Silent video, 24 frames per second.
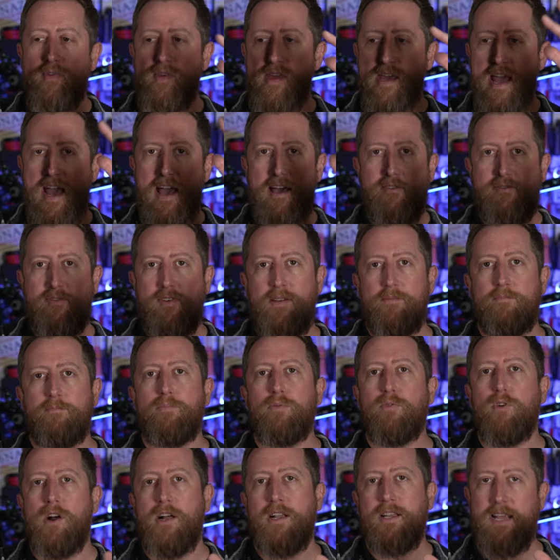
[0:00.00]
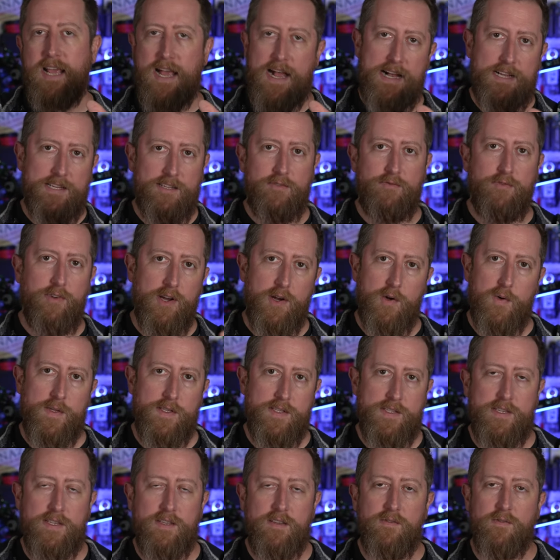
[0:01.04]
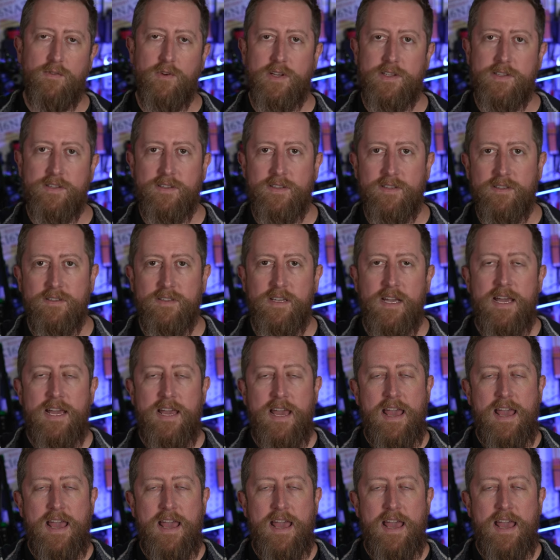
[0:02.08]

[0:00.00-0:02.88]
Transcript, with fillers: the FM broadcast frequencies, for instance.